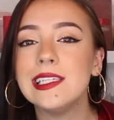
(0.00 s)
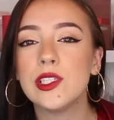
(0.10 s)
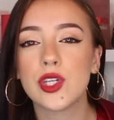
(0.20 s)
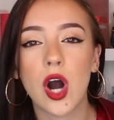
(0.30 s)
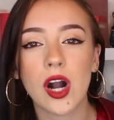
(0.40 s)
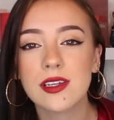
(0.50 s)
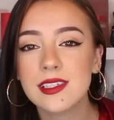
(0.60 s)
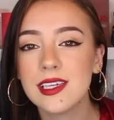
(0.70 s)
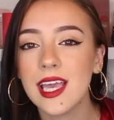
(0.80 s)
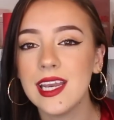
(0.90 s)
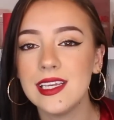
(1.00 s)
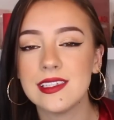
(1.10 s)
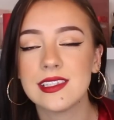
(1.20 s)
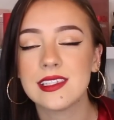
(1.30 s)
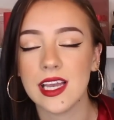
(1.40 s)
intoxicating
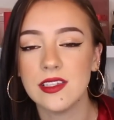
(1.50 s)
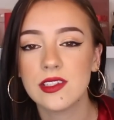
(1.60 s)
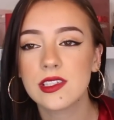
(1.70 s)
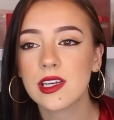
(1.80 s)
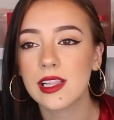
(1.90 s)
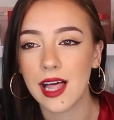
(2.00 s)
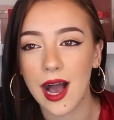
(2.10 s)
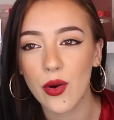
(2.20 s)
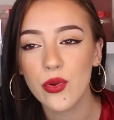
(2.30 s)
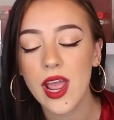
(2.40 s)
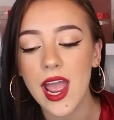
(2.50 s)
scent cloud,